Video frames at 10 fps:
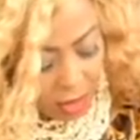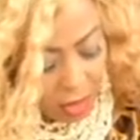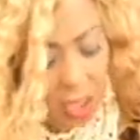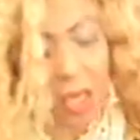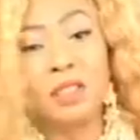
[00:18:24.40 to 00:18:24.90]

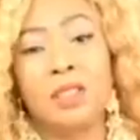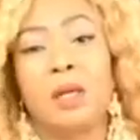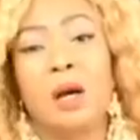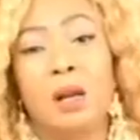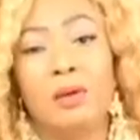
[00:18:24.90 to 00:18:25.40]
urge
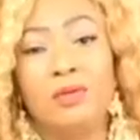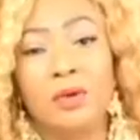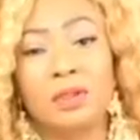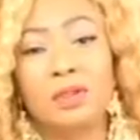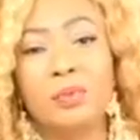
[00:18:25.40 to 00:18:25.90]
in all of
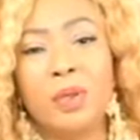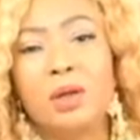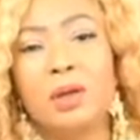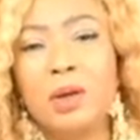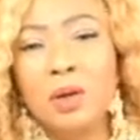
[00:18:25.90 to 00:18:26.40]
us to be
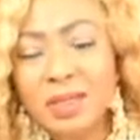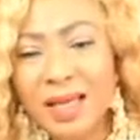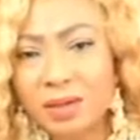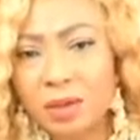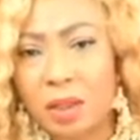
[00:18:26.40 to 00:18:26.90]

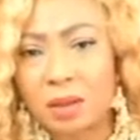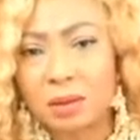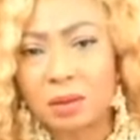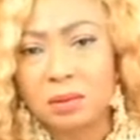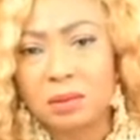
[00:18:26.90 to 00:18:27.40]
closer to
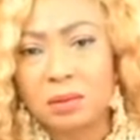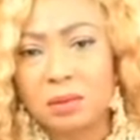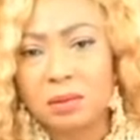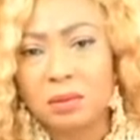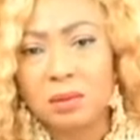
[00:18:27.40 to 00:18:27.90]
God.
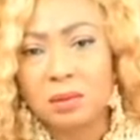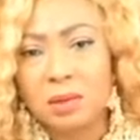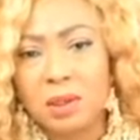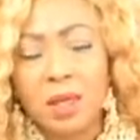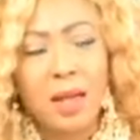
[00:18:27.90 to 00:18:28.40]

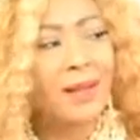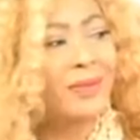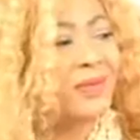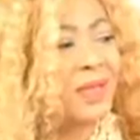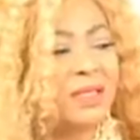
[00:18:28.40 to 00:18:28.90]

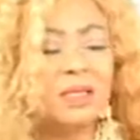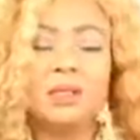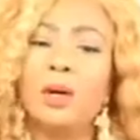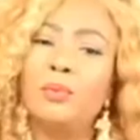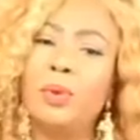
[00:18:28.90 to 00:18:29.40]
And this is
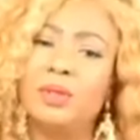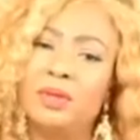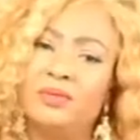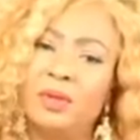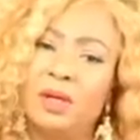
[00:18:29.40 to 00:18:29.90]
so
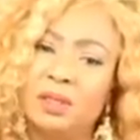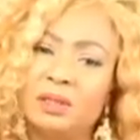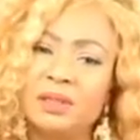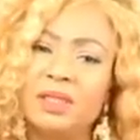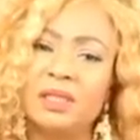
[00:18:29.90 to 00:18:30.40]
important for us
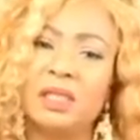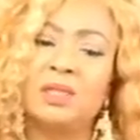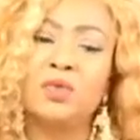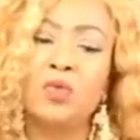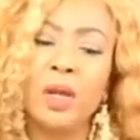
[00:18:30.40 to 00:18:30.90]

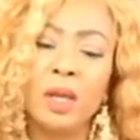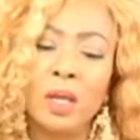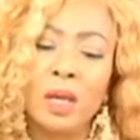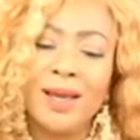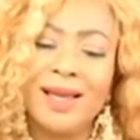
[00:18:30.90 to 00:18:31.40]
Christians. We
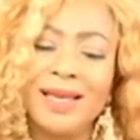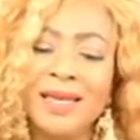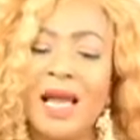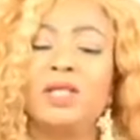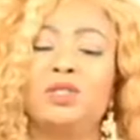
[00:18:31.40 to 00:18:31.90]

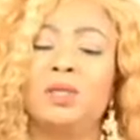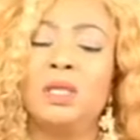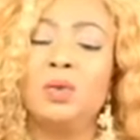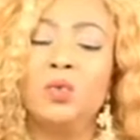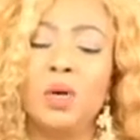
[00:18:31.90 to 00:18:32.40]

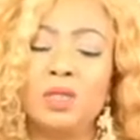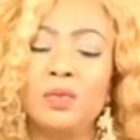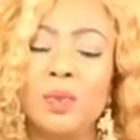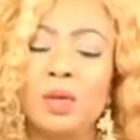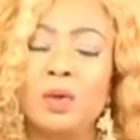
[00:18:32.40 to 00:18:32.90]
naturally want
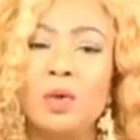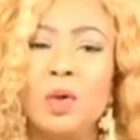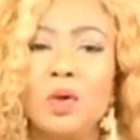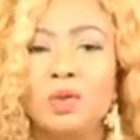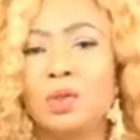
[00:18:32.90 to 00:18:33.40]
to be
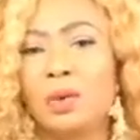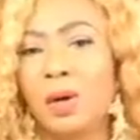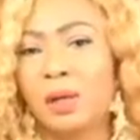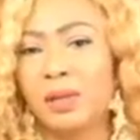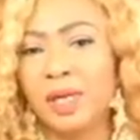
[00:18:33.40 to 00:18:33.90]
close to
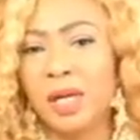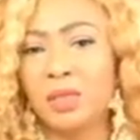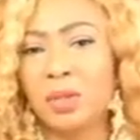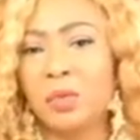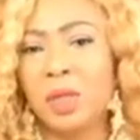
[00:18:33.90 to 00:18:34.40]
our
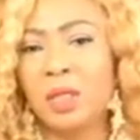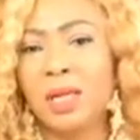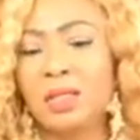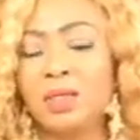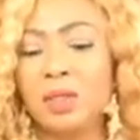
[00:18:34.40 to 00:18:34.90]
Creator. We
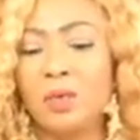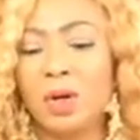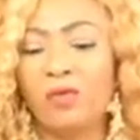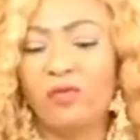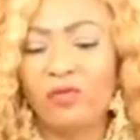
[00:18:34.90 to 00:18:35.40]
naturally
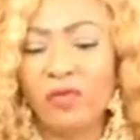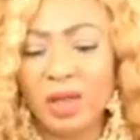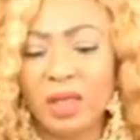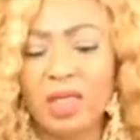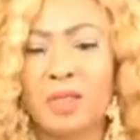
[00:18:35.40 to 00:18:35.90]
want to
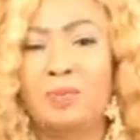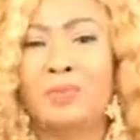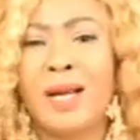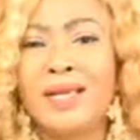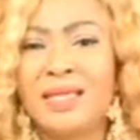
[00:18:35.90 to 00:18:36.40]
feel His
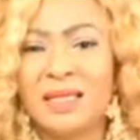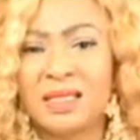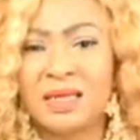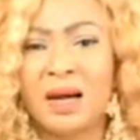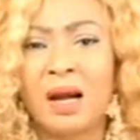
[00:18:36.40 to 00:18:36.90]

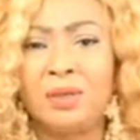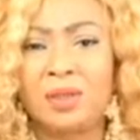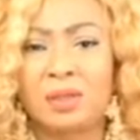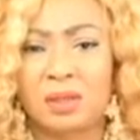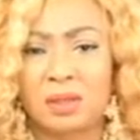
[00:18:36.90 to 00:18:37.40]
presence around
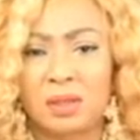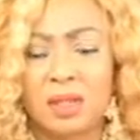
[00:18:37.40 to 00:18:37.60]
us,